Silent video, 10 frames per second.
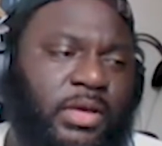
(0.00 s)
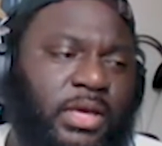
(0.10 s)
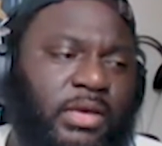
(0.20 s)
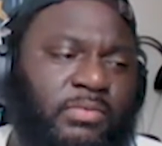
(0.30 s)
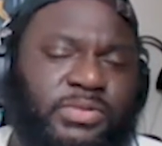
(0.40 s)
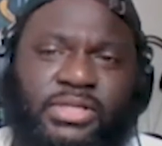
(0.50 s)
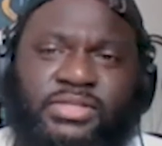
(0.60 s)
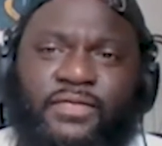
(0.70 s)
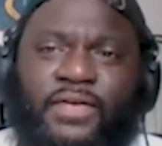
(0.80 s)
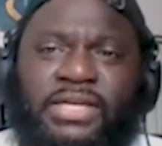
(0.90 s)
it was
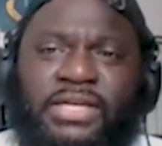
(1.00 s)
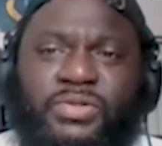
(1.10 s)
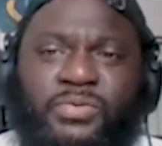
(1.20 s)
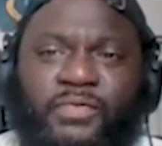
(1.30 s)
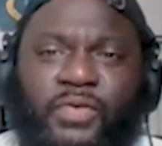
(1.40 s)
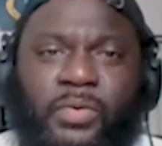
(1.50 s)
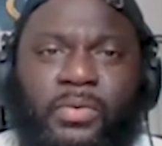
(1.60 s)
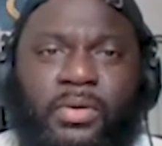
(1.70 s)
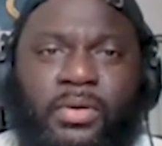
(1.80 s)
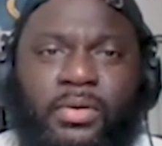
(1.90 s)
such a fight to
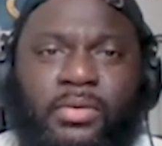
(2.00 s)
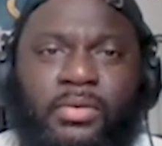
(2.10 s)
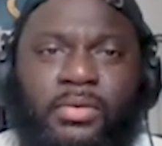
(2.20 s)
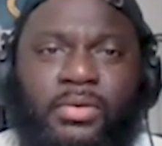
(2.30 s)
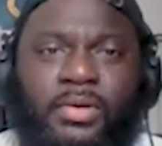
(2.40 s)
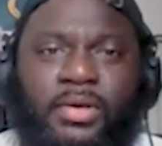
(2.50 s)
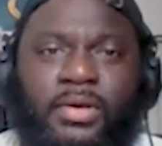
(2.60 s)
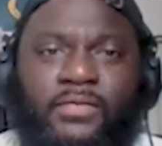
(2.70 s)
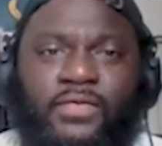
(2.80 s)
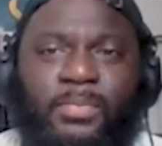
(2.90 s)
vote
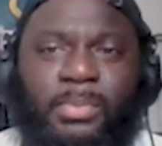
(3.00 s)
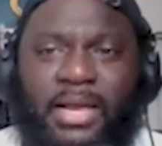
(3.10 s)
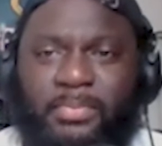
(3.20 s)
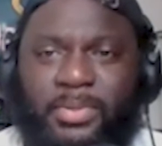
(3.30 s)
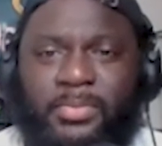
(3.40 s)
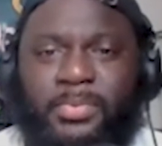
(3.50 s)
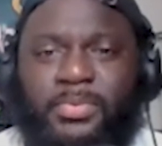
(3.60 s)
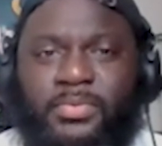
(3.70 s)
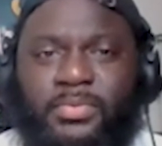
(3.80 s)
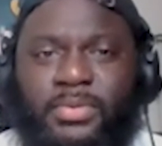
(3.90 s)
for Black people
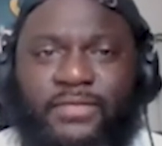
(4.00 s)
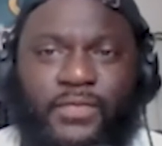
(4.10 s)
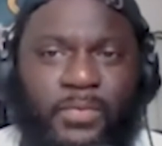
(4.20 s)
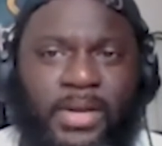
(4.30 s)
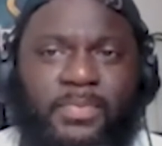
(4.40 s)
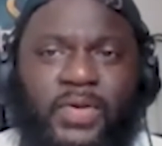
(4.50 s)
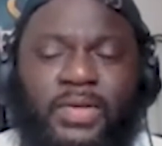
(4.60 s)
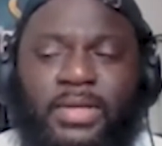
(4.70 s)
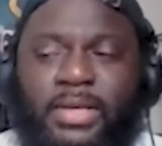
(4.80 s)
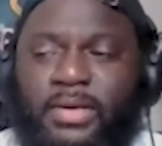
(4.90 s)
and for
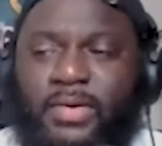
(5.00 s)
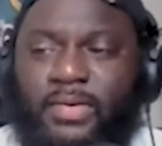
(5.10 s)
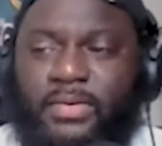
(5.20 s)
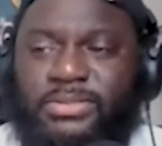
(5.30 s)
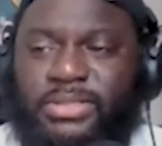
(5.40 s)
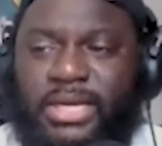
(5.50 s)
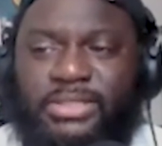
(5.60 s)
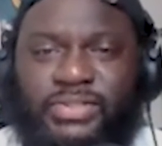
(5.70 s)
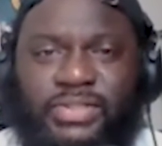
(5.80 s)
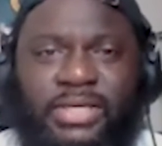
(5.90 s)
women. It's
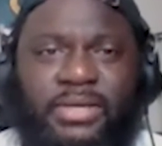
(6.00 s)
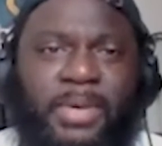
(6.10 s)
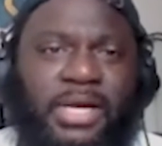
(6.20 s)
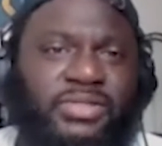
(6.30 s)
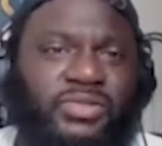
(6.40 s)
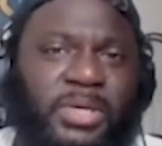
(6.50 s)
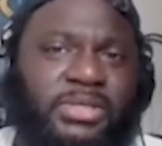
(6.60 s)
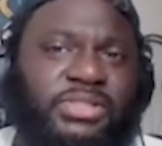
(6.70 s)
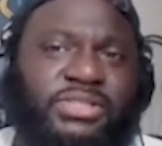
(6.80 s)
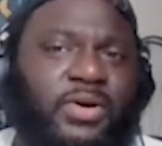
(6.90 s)
like, shit, might as
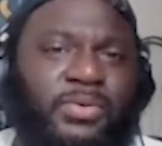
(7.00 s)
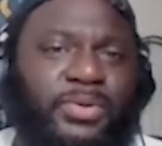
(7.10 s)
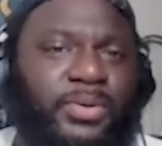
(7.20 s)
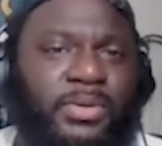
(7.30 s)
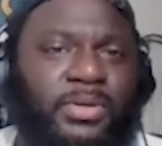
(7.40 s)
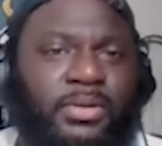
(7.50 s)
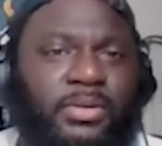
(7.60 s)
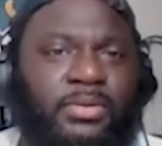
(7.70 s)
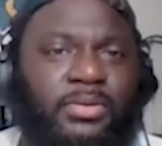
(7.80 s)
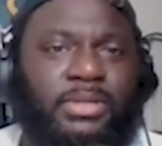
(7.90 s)
well just go do it.
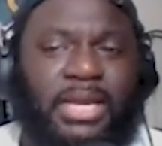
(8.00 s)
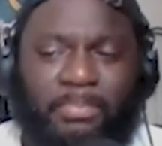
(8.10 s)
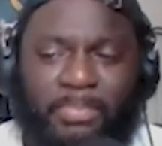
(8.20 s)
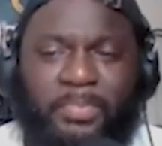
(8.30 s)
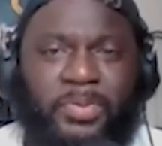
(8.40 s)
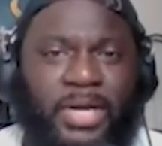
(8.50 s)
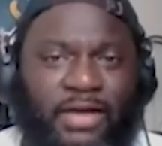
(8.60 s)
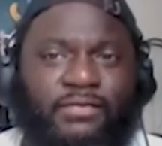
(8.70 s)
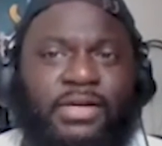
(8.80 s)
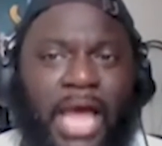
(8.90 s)
Like, people
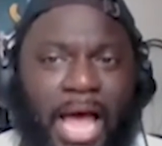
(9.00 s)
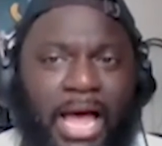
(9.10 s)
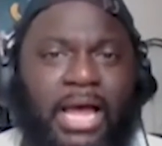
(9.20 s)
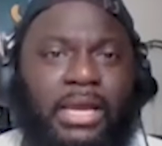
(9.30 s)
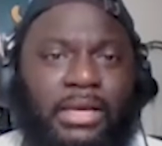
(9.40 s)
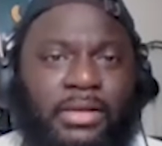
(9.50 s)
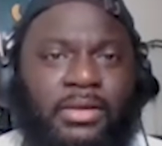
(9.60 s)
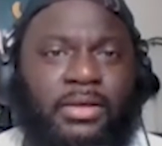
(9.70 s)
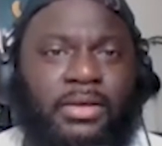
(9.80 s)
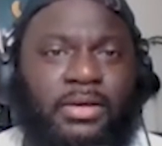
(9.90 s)
have died
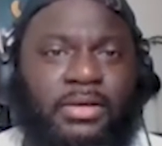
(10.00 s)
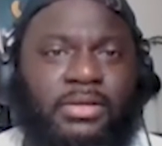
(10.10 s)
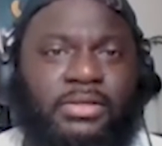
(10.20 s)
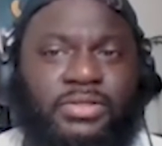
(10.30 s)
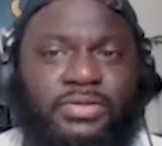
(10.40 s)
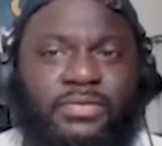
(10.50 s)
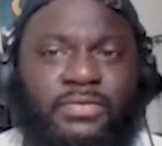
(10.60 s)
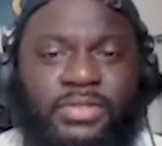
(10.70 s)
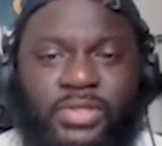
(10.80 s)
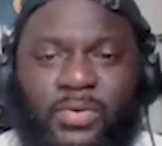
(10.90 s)

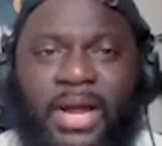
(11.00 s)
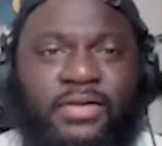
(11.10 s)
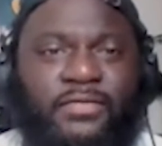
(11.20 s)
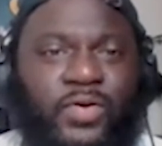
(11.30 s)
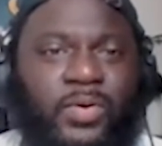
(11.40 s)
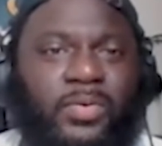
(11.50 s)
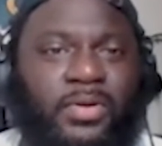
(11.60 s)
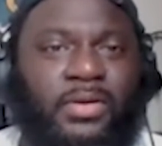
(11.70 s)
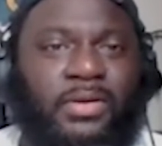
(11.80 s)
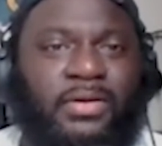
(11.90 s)
so I could vote.
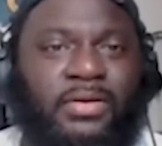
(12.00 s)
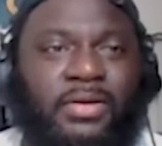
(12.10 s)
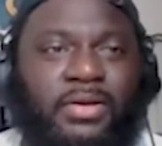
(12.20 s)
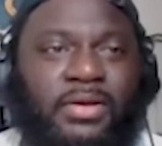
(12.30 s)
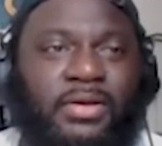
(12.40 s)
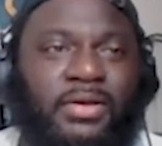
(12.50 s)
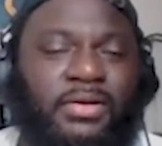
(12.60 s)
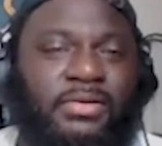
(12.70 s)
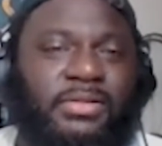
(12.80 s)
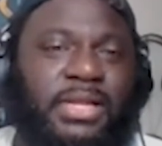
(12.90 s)

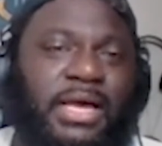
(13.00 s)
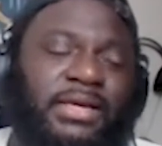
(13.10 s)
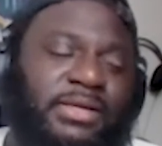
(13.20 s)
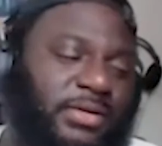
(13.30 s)
I